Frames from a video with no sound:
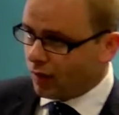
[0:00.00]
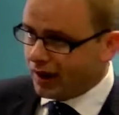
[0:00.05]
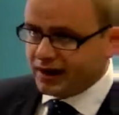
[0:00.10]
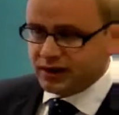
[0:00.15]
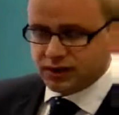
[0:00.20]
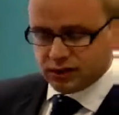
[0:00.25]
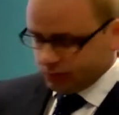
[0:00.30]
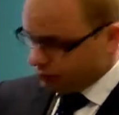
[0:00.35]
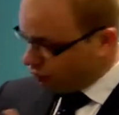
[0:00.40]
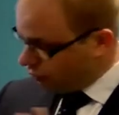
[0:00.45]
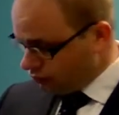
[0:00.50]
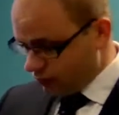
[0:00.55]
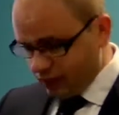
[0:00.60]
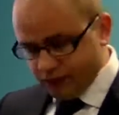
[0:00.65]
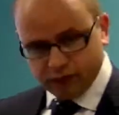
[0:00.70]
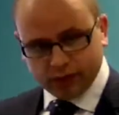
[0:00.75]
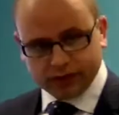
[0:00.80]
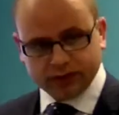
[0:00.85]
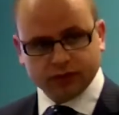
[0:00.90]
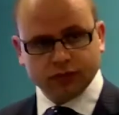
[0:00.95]
of ways. I'm sure
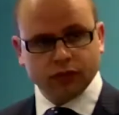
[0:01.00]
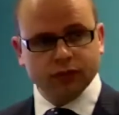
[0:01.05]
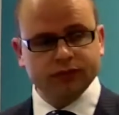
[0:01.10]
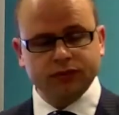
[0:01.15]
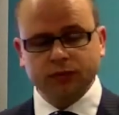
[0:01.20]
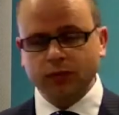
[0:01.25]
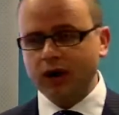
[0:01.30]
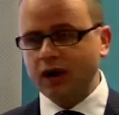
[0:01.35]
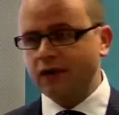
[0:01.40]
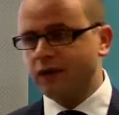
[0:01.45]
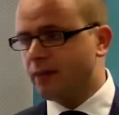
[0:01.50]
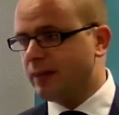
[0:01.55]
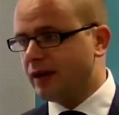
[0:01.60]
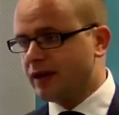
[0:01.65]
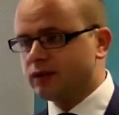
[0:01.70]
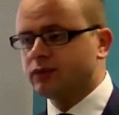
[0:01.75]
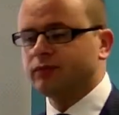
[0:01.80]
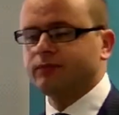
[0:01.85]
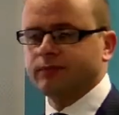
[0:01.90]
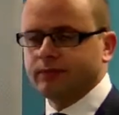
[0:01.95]
everyone in the room is aware of it, but
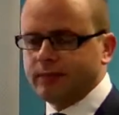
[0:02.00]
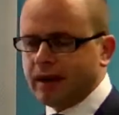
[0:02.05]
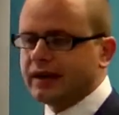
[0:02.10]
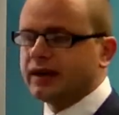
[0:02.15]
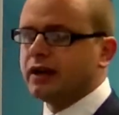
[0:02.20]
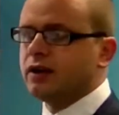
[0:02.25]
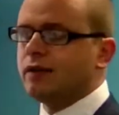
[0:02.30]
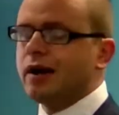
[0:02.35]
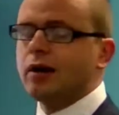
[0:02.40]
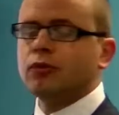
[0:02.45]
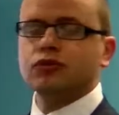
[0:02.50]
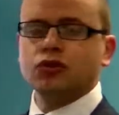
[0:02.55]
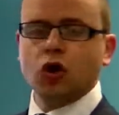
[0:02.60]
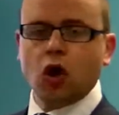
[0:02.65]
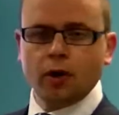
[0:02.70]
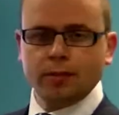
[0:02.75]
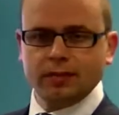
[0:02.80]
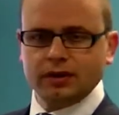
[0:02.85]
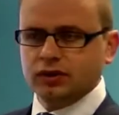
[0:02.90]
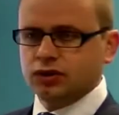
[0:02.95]
it's mainly around
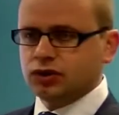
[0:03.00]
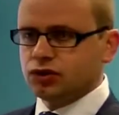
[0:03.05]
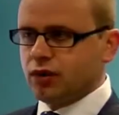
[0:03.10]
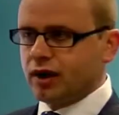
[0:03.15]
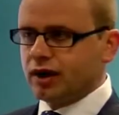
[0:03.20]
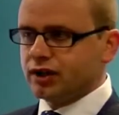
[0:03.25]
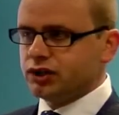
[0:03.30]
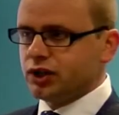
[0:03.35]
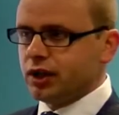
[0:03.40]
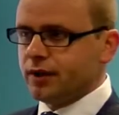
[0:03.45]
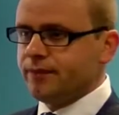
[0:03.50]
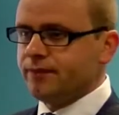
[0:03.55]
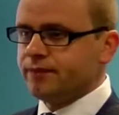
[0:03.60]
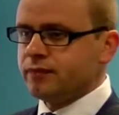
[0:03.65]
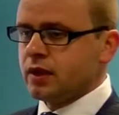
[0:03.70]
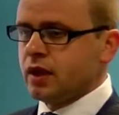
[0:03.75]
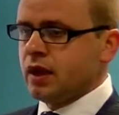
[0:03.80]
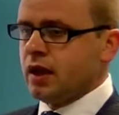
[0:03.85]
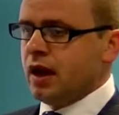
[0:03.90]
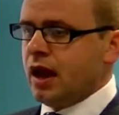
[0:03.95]
time and structure.
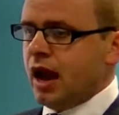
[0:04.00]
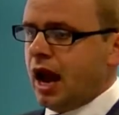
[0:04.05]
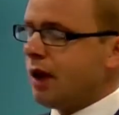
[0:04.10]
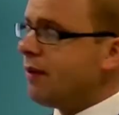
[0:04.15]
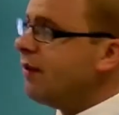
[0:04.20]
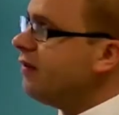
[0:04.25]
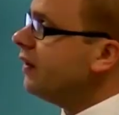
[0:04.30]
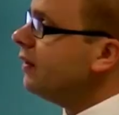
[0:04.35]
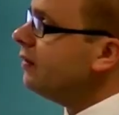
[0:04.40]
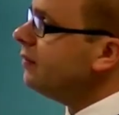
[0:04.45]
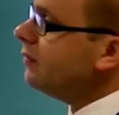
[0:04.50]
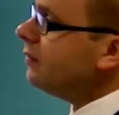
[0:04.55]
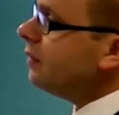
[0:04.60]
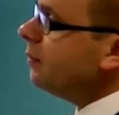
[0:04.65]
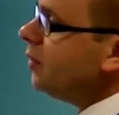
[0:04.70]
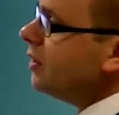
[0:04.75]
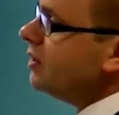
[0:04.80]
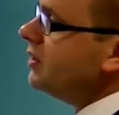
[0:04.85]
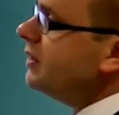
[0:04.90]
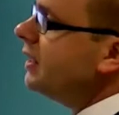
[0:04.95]
However,
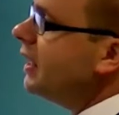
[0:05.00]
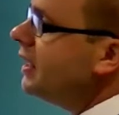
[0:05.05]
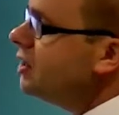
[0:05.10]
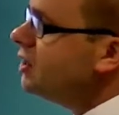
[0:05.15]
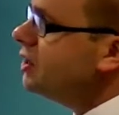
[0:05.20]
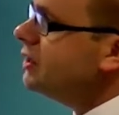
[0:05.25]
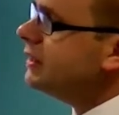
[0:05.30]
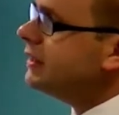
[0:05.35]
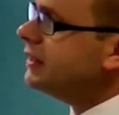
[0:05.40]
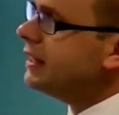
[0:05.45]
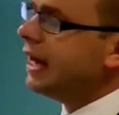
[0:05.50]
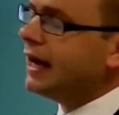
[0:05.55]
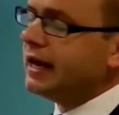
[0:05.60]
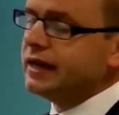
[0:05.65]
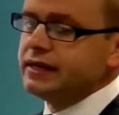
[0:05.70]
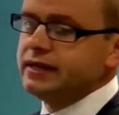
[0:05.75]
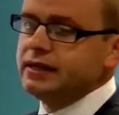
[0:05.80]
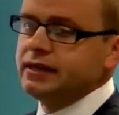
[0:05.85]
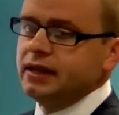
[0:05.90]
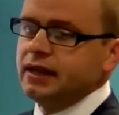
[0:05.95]
the presentation
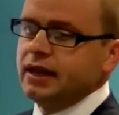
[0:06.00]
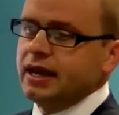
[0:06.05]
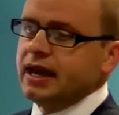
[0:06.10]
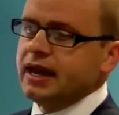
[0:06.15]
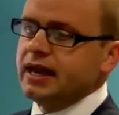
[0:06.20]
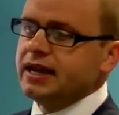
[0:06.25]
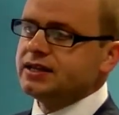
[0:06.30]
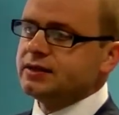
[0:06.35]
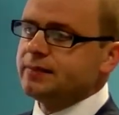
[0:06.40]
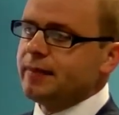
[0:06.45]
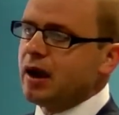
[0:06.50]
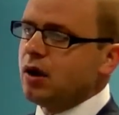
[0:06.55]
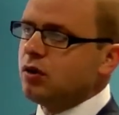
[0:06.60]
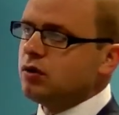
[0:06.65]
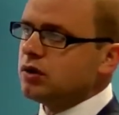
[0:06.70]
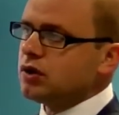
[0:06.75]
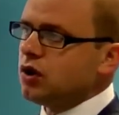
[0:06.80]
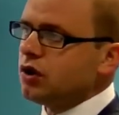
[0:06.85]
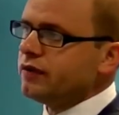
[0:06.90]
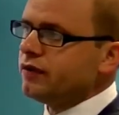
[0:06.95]
today is
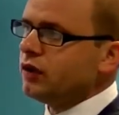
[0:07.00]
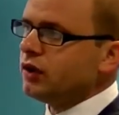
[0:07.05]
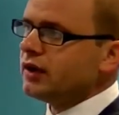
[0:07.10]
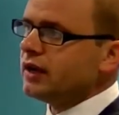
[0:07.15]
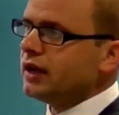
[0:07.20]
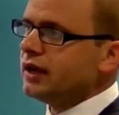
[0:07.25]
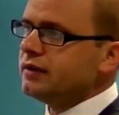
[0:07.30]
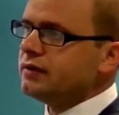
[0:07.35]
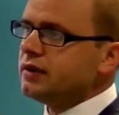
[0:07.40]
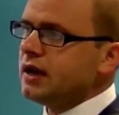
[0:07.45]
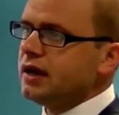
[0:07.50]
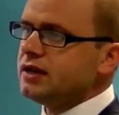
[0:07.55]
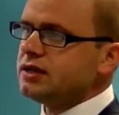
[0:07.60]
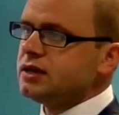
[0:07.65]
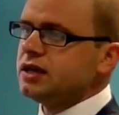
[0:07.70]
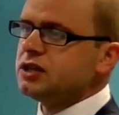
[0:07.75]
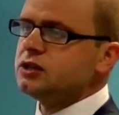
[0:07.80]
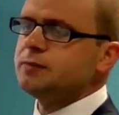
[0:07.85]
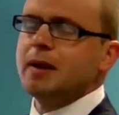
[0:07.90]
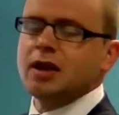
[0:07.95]
about kind of like
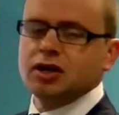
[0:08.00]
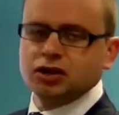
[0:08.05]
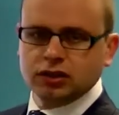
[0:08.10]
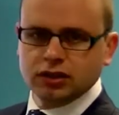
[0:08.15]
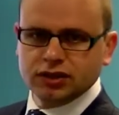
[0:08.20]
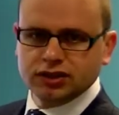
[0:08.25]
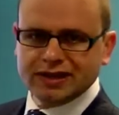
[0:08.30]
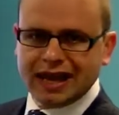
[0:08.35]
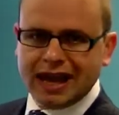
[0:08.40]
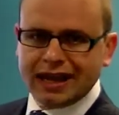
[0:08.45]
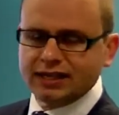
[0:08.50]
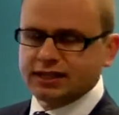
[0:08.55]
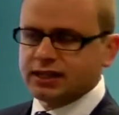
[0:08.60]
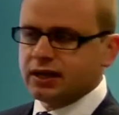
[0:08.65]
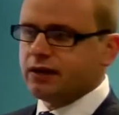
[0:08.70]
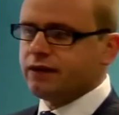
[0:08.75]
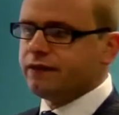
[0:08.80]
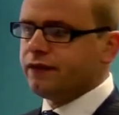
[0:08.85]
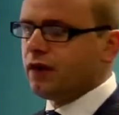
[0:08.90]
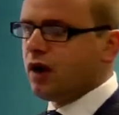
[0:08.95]
a specialist tax
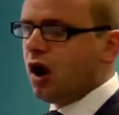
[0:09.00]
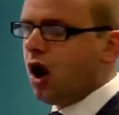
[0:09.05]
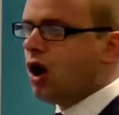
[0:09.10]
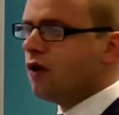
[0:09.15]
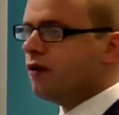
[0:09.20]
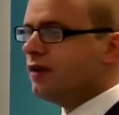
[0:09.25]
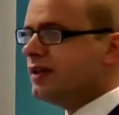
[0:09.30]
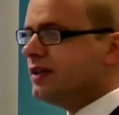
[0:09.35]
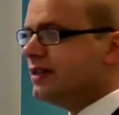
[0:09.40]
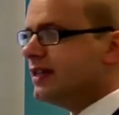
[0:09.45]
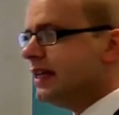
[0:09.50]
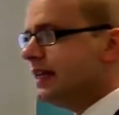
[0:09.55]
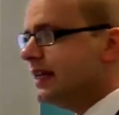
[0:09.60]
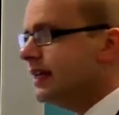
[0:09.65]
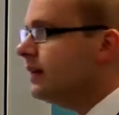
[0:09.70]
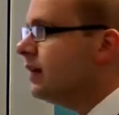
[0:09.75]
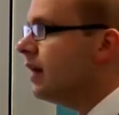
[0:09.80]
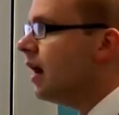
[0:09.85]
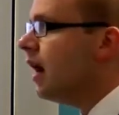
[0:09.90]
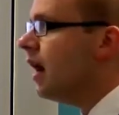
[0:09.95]
area for
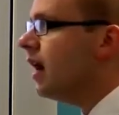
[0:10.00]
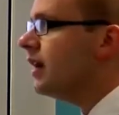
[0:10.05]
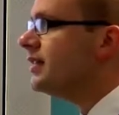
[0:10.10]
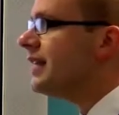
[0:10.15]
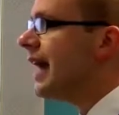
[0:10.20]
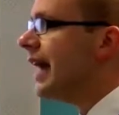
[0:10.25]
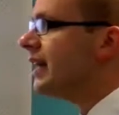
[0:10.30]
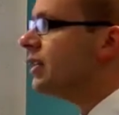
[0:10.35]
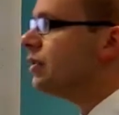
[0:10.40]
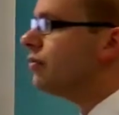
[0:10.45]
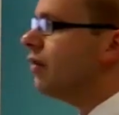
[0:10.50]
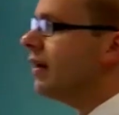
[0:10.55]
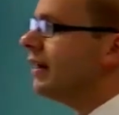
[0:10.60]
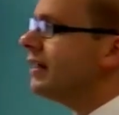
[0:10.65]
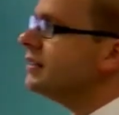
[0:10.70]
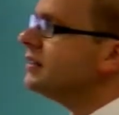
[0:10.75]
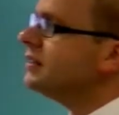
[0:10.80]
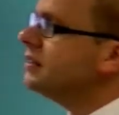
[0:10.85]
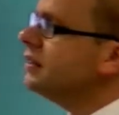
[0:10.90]
R&D tax credit